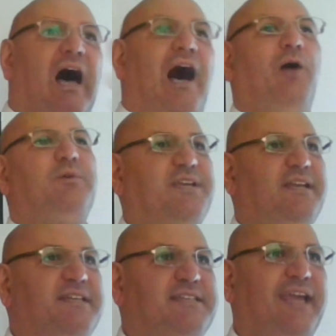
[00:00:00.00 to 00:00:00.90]
I was
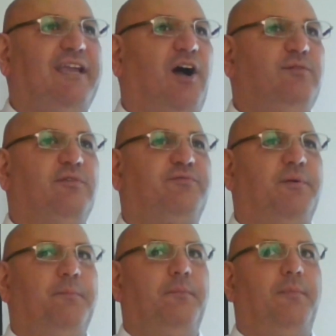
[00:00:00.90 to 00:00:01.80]
going to take over
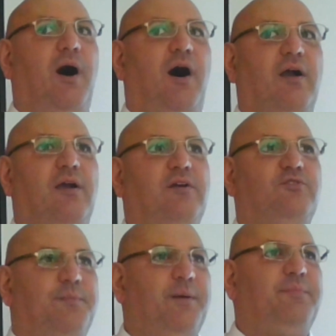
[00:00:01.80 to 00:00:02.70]
from Mark?
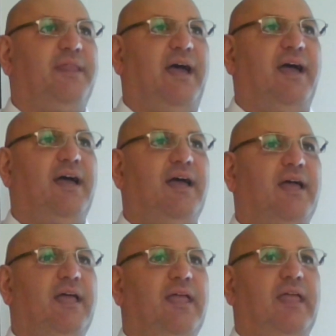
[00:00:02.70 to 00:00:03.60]
Do you remember that?
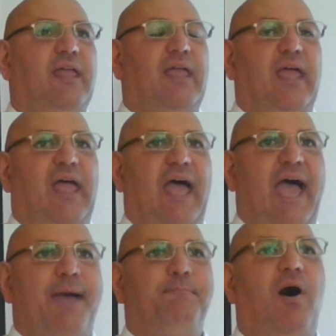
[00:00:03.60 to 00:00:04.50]

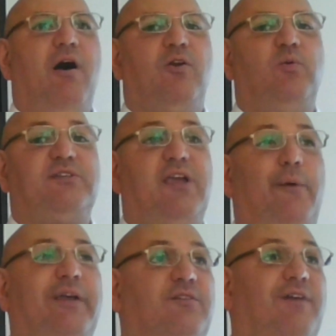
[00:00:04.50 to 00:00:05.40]
And Mark was
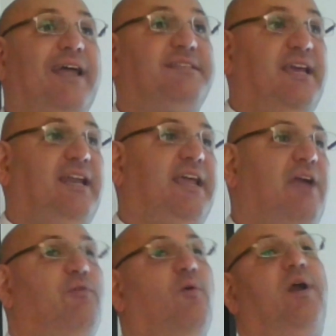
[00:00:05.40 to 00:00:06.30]
going around telling
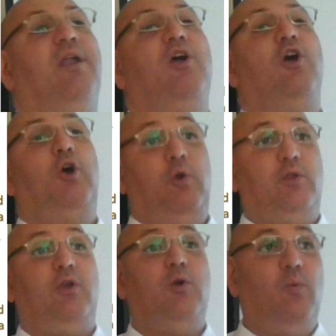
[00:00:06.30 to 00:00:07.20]
everyone, who
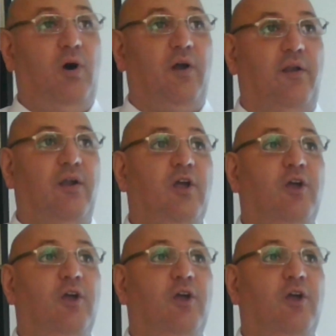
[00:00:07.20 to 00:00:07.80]
do you want?